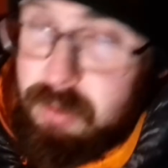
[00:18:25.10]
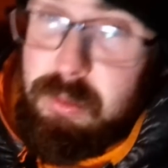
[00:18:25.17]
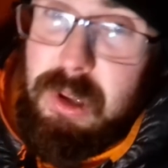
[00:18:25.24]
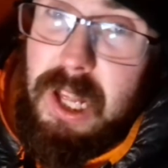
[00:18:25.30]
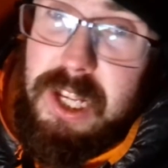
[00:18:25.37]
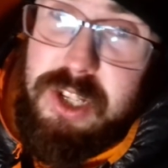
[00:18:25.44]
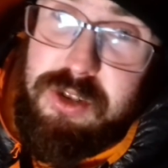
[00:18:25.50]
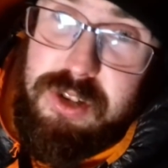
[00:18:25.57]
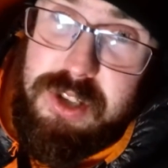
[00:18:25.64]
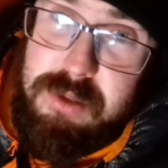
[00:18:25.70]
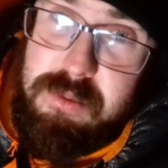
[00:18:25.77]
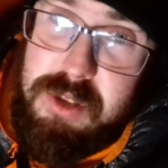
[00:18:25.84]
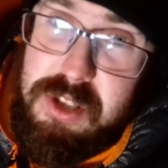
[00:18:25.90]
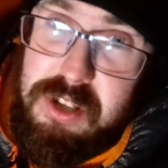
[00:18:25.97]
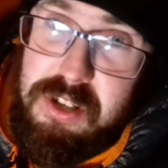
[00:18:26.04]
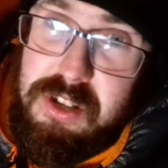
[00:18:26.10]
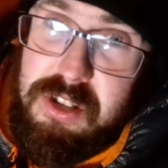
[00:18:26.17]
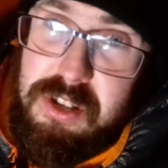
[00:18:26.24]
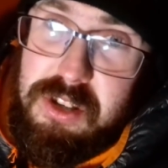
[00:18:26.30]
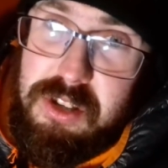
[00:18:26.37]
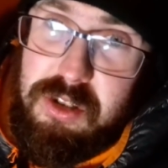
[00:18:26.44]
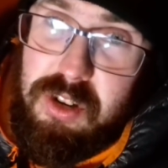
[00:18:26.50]
plagiarism's the
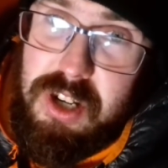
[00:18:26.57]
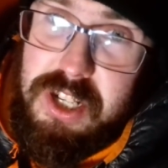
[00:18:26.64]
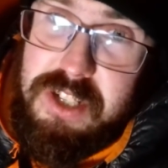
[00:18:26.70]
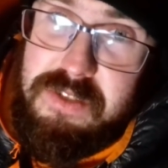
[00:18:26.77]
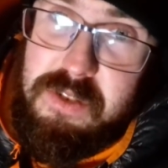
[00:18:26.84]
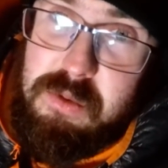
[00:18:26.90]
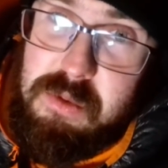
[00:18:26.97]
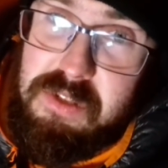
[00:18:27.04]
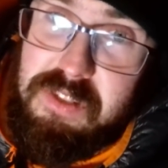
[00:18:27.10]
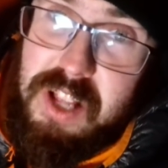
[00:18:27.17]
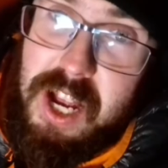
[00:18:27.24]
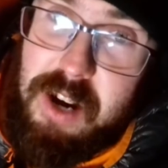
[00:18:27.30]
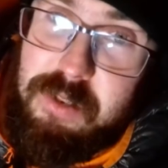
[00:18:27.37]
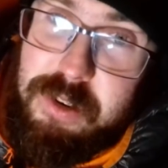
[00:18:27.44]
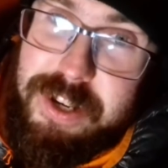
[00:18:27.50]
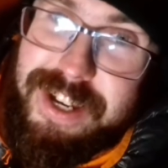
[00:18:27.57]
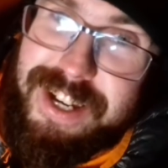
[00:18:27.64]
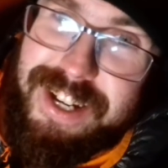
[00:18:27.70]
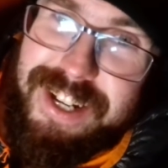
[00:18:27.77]
the greatest form of flattery.